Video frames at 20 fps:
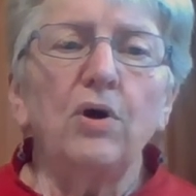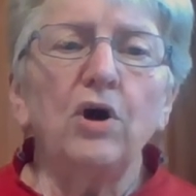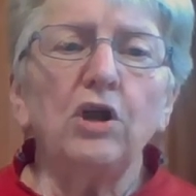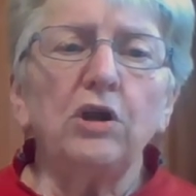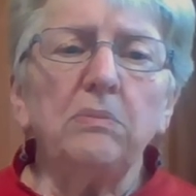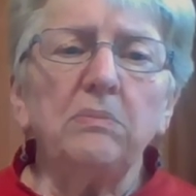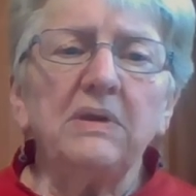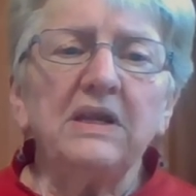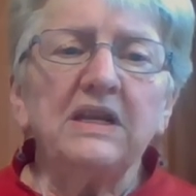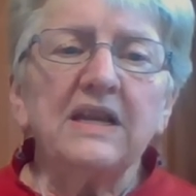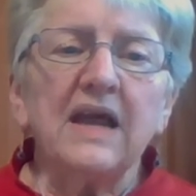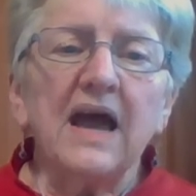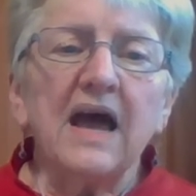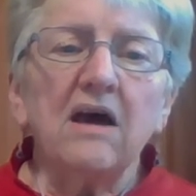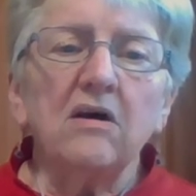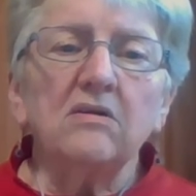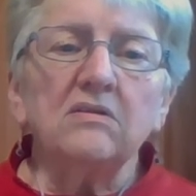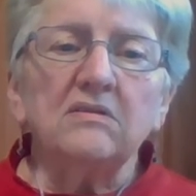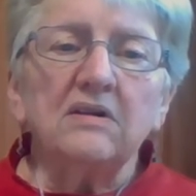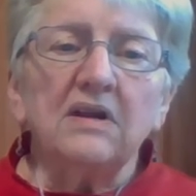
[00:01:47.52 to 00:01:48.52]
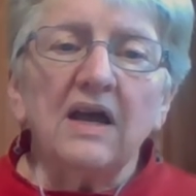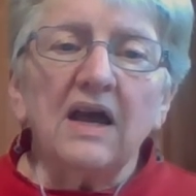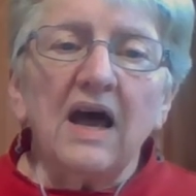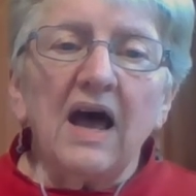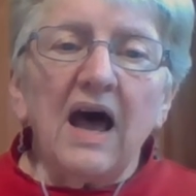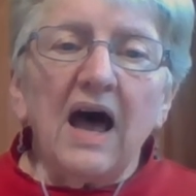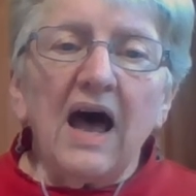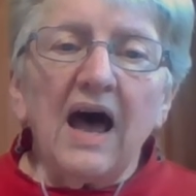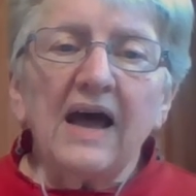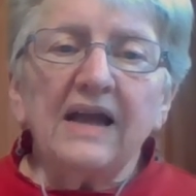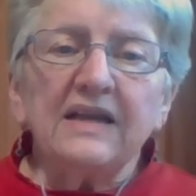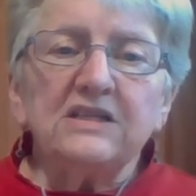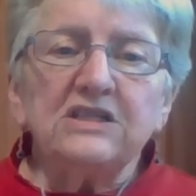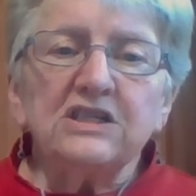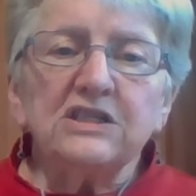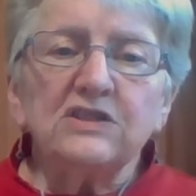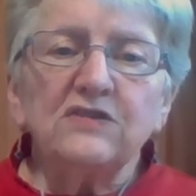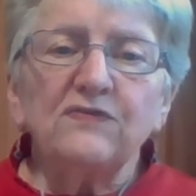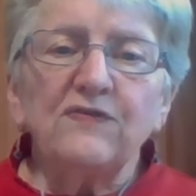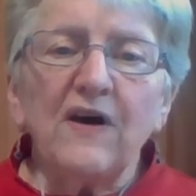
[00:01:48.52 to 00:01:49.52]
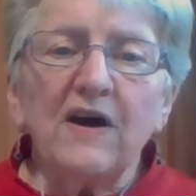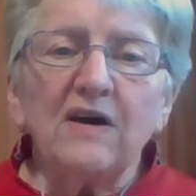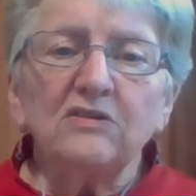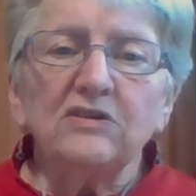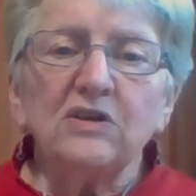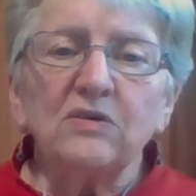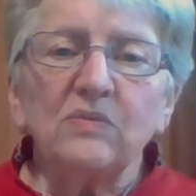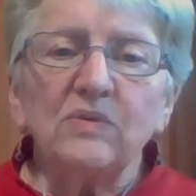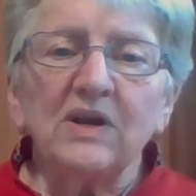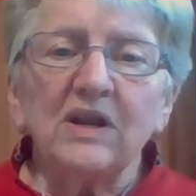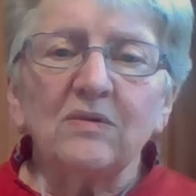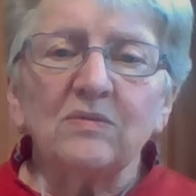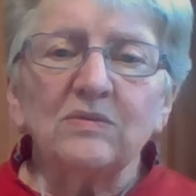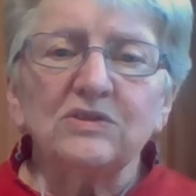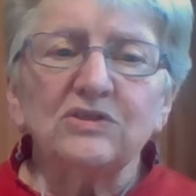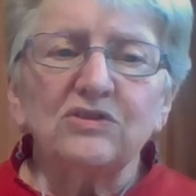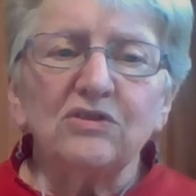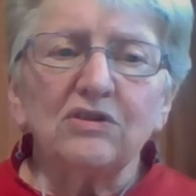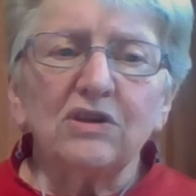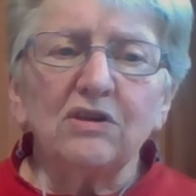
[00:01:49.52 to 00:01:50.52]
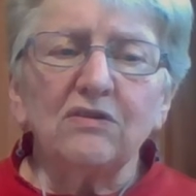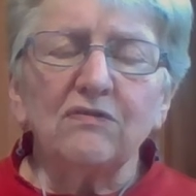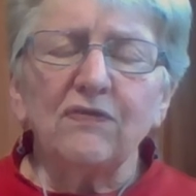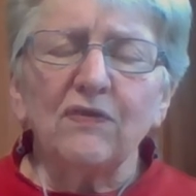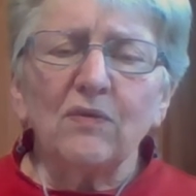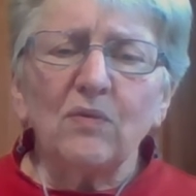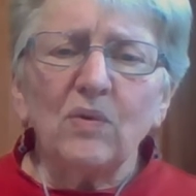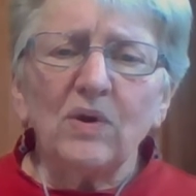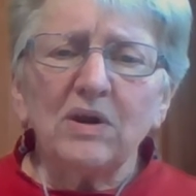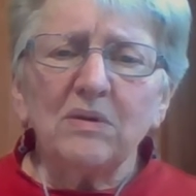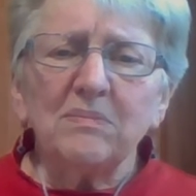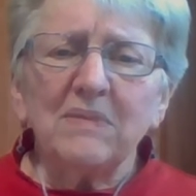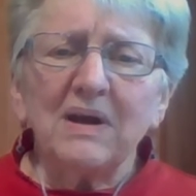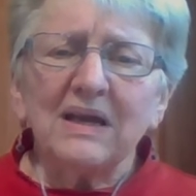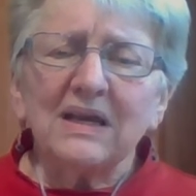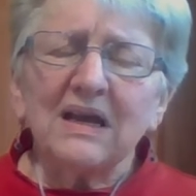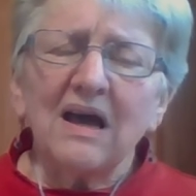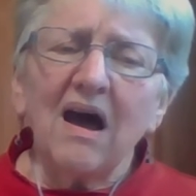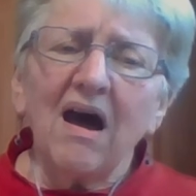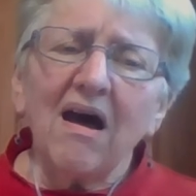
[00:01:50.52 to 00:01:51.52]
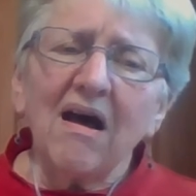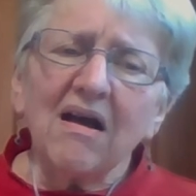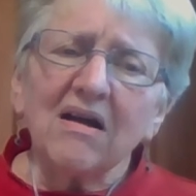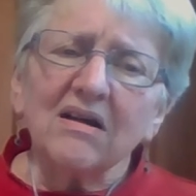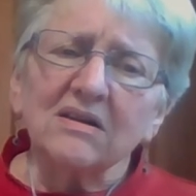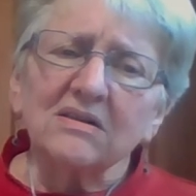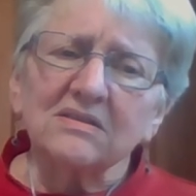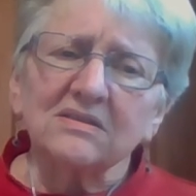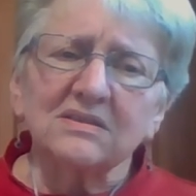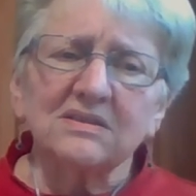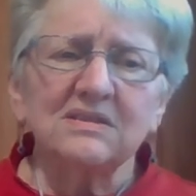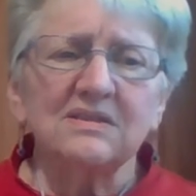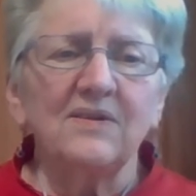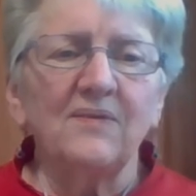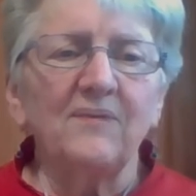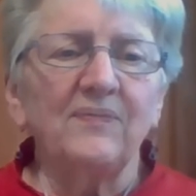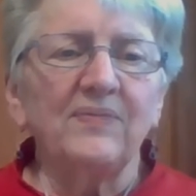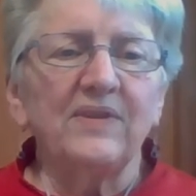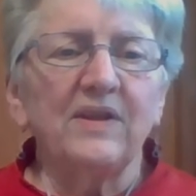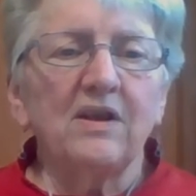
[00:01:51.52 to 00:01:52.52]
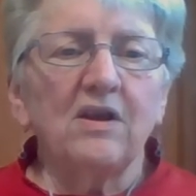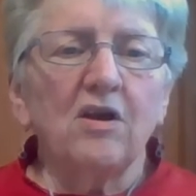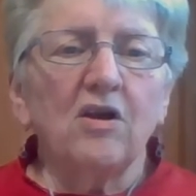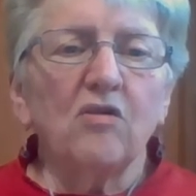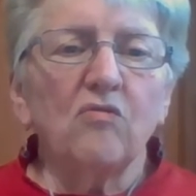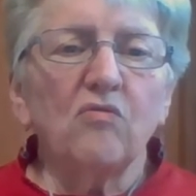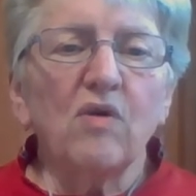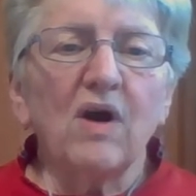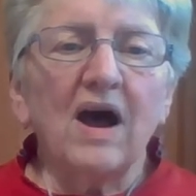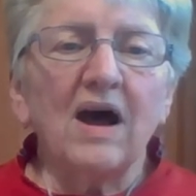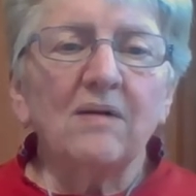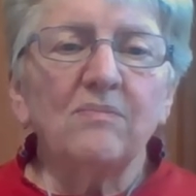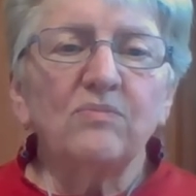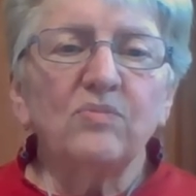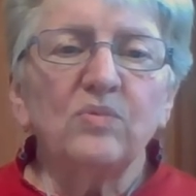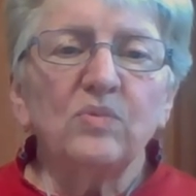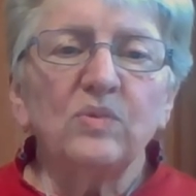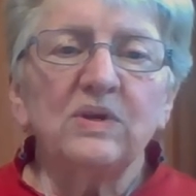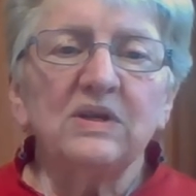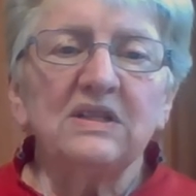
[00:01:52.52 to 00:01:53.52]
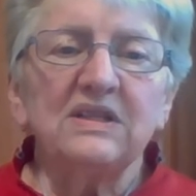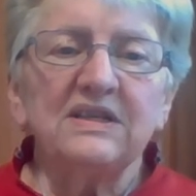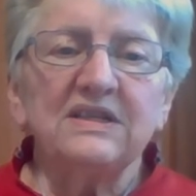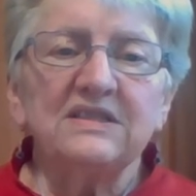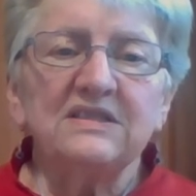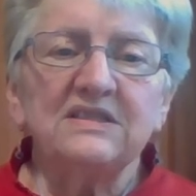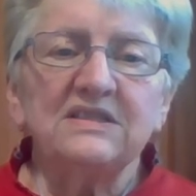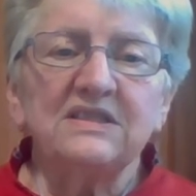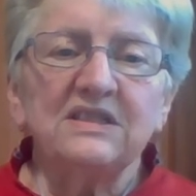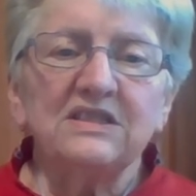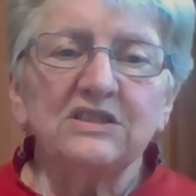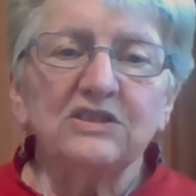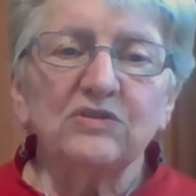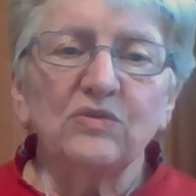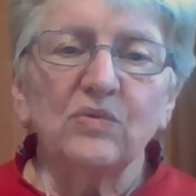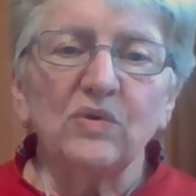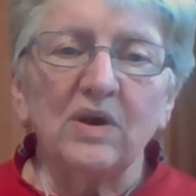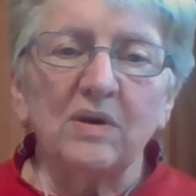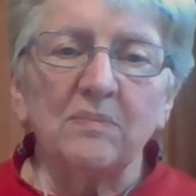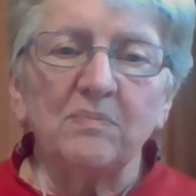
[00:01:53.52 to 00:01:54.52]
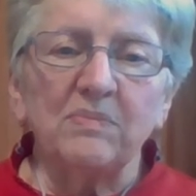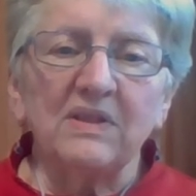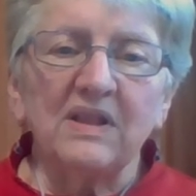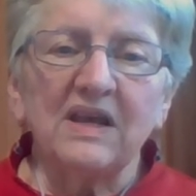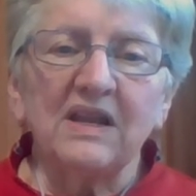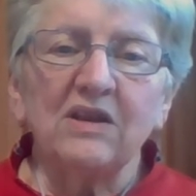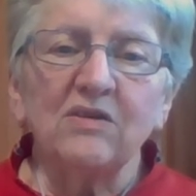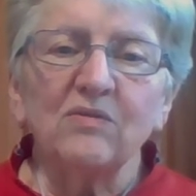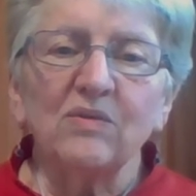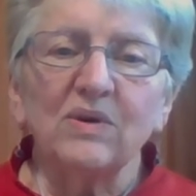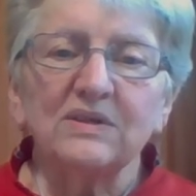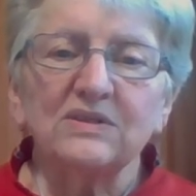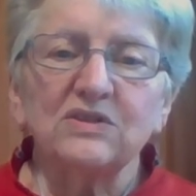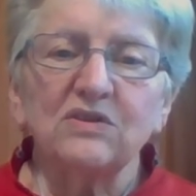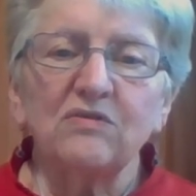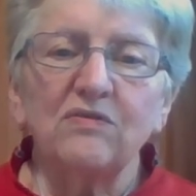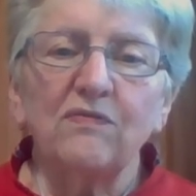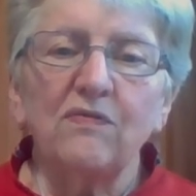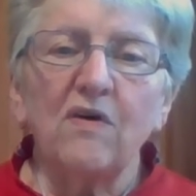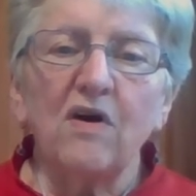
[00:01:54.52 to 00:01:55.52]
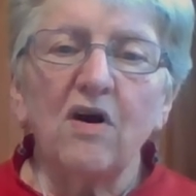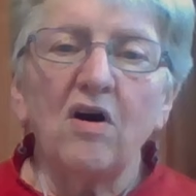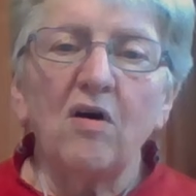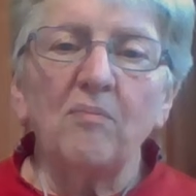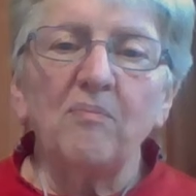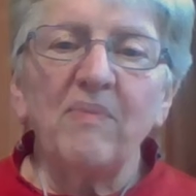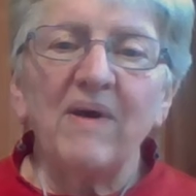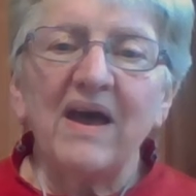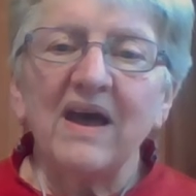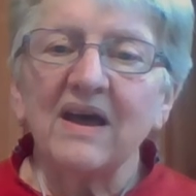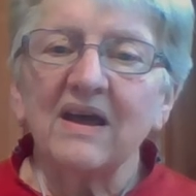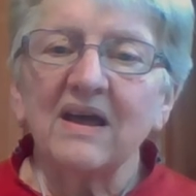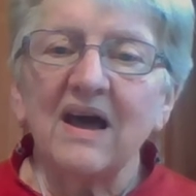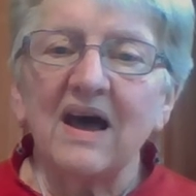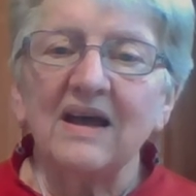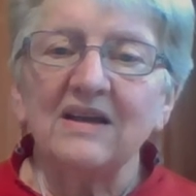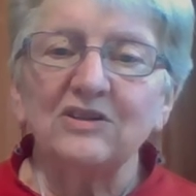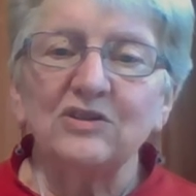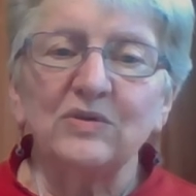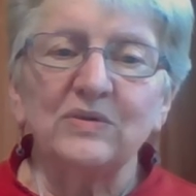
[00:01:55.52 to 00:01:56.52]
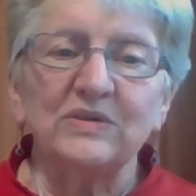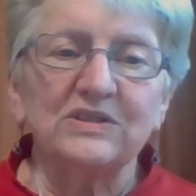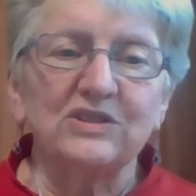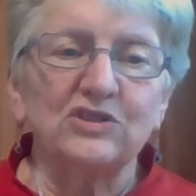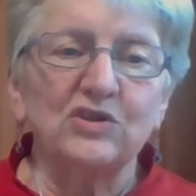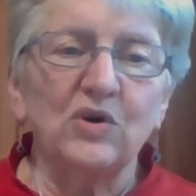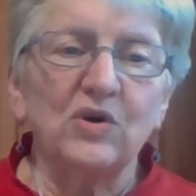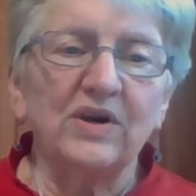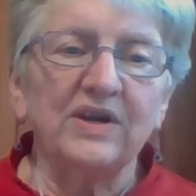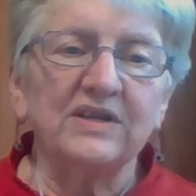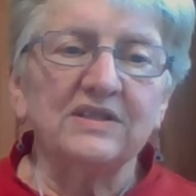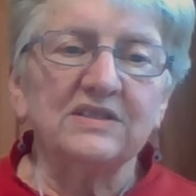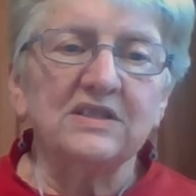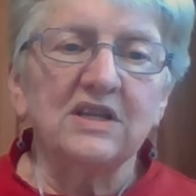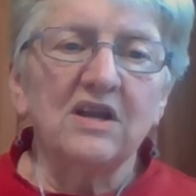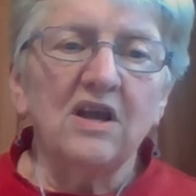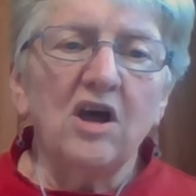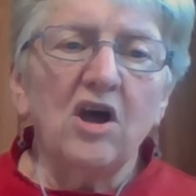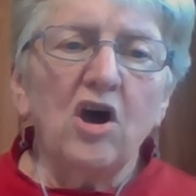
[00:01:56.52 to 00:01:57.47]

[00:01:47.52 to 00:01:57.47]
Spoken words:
Put me down. I just found it when I was looking for one of my cars. Rob released his grip, letting Russell fall back onto his toys.